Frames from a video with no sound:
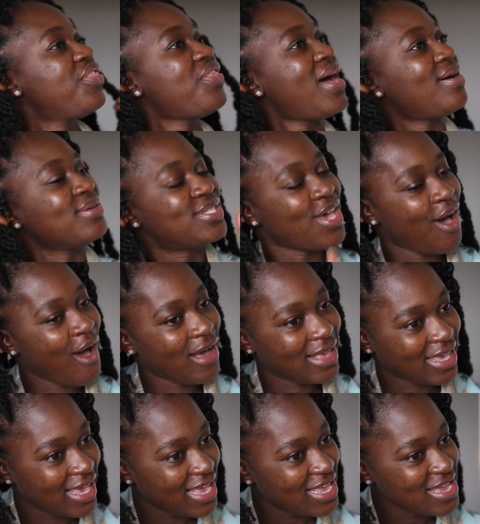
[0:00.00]
without
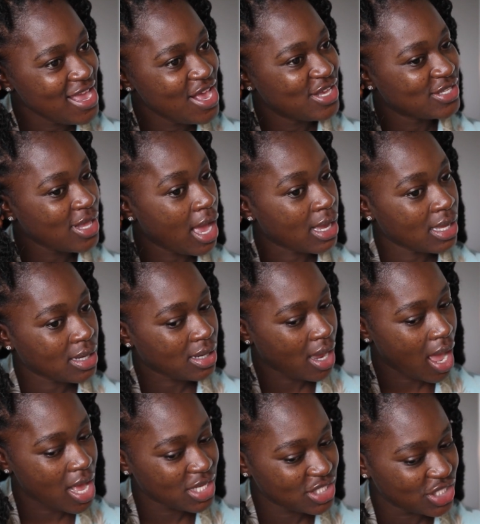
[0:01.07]
talking so I could
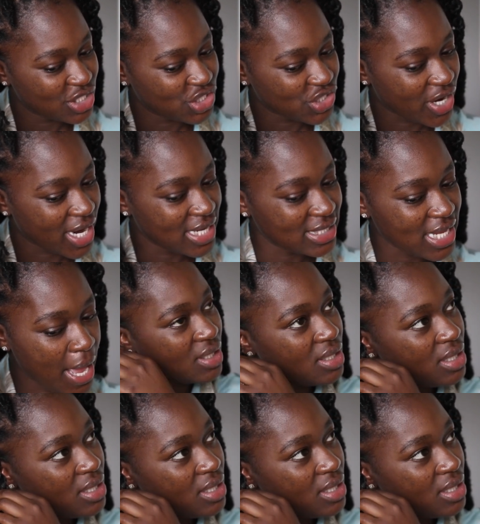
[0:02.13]
concentrate.